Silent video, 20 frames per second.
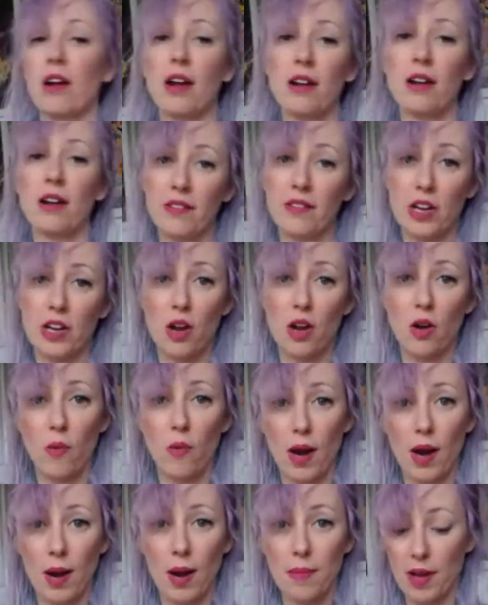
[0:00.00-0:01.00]
I don't even know
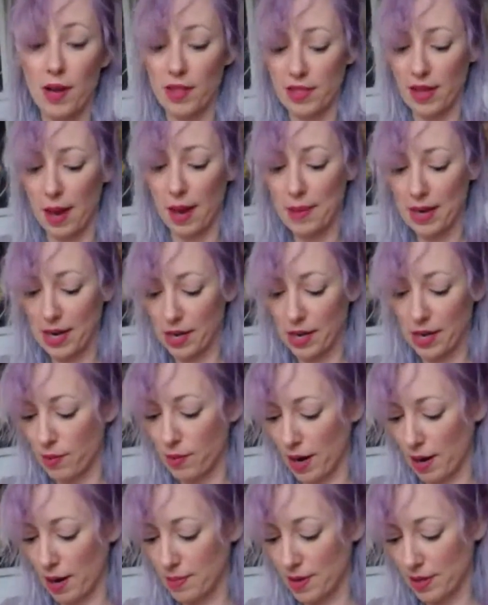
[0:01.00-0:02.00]
why I bought them. I mean, I know
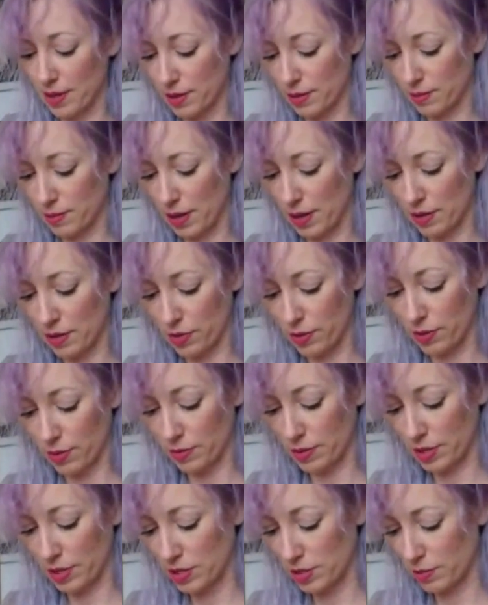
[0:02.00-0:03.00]
why I bought them. I don't know what I'm
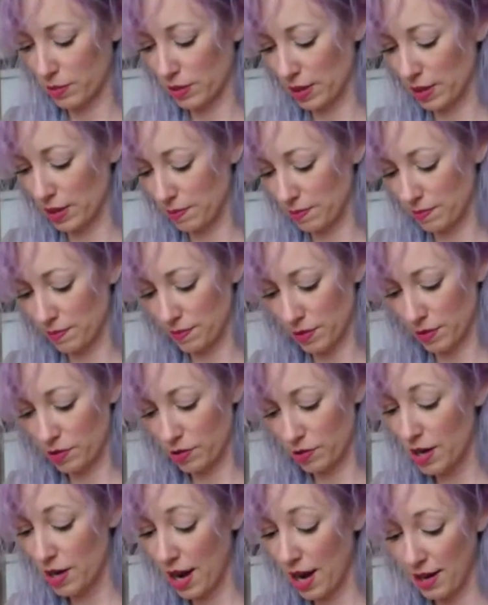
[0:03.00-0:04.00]
going to do with them. They're
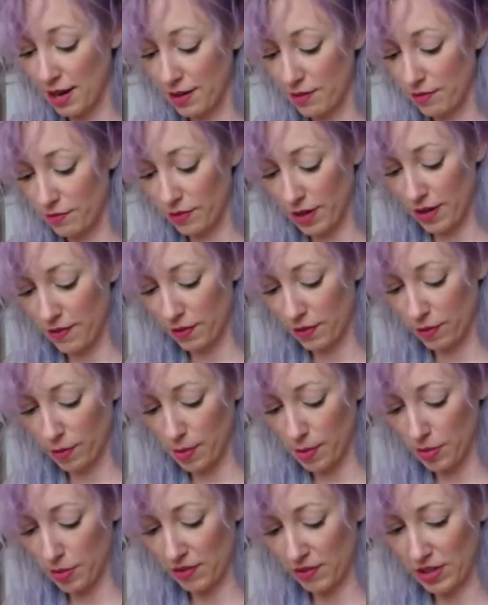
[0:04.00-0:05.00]
not even
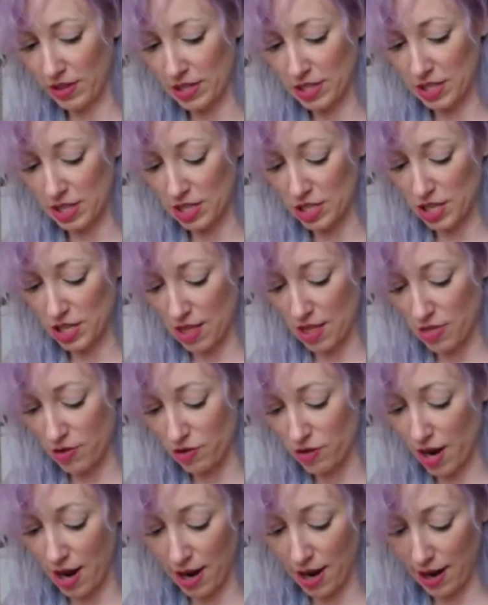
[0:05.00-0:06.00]
remotely vintage and they're
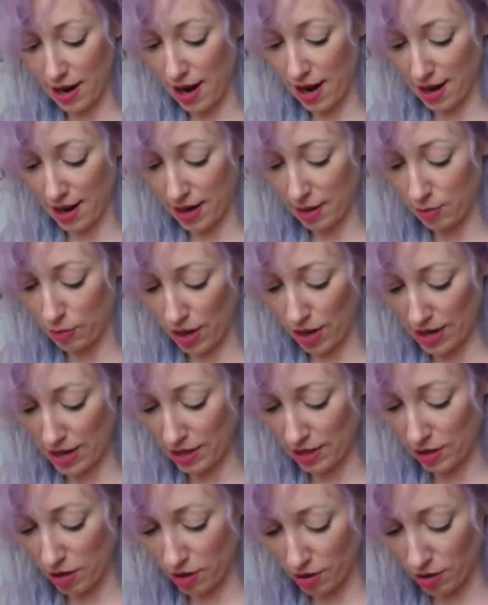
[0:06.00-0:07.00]
not a high-end brand
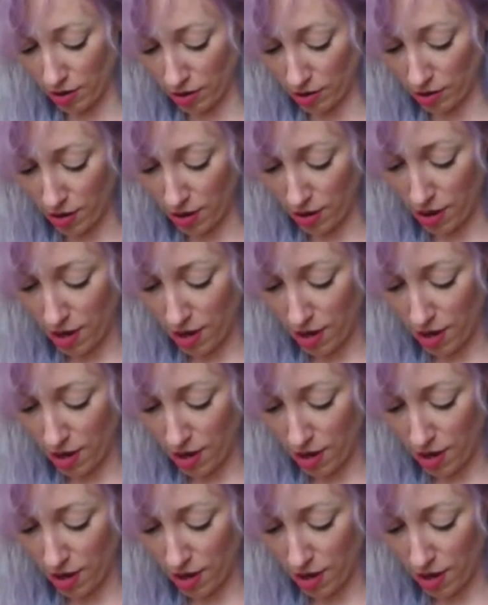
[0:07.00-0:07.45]
at all.